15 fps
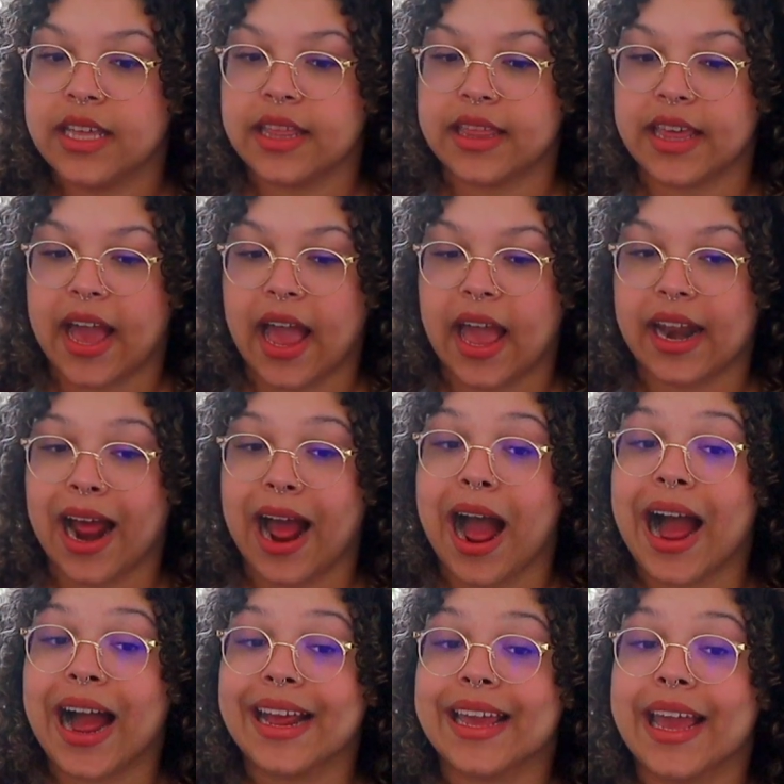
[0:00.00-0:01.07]
that
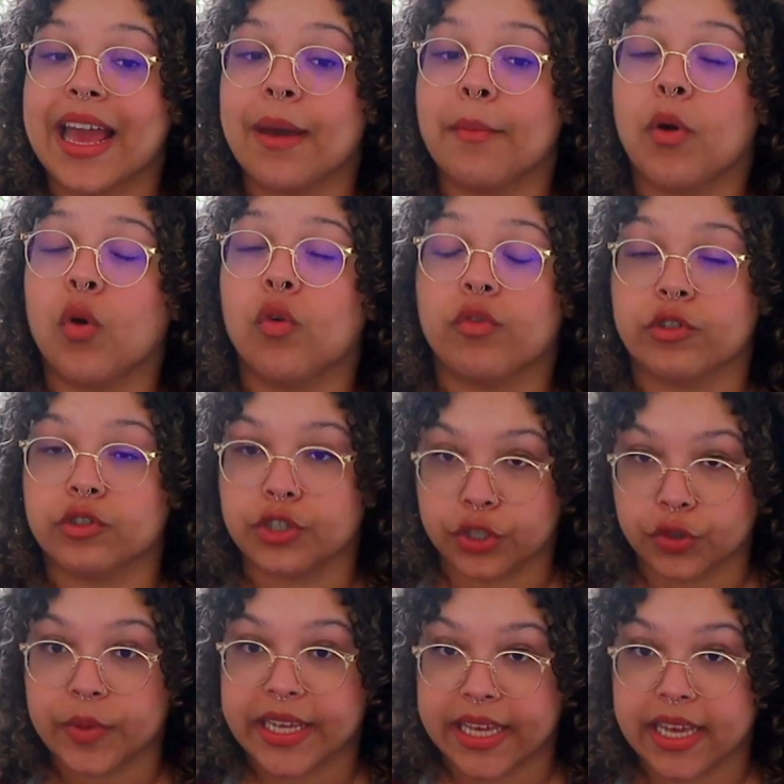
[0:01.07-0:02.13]
I am
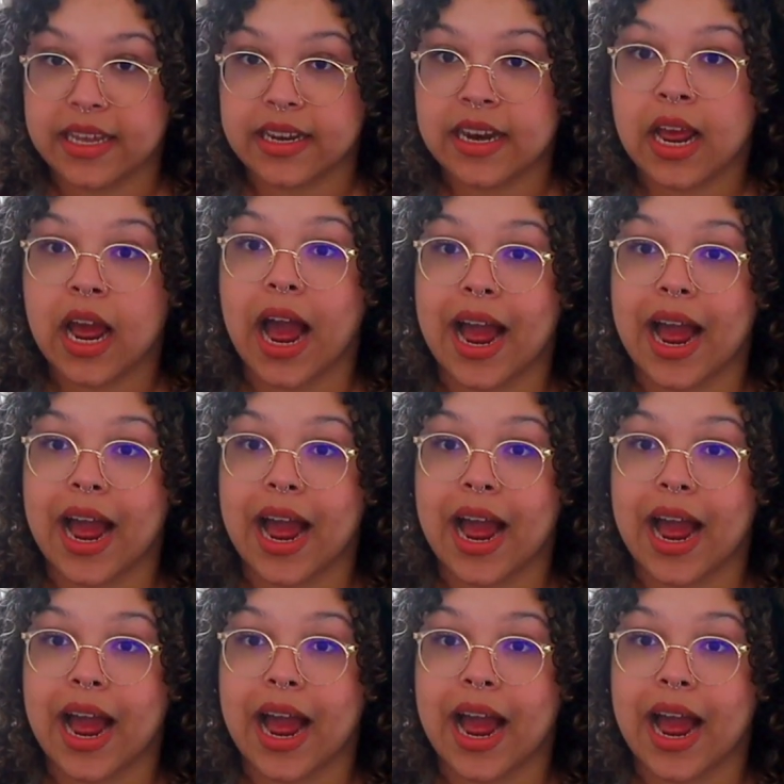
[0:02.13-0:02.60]
overdoing it.